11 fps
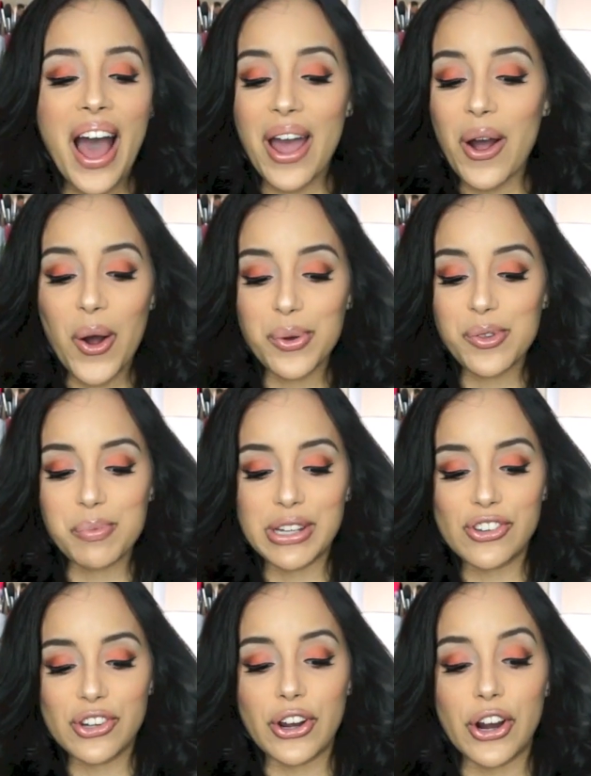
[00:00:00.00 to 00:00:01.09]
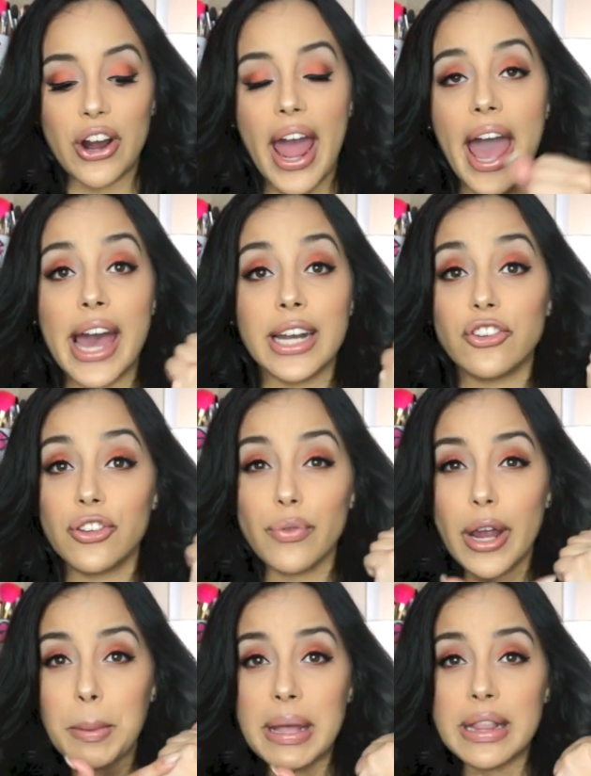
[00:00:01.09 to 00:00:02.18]
I always mention her, and she
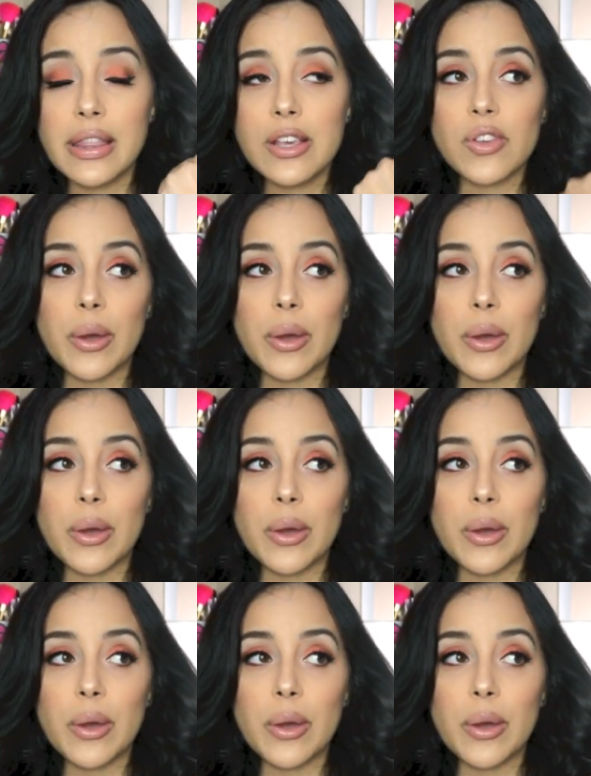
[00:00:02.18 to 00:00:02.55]
recommended this,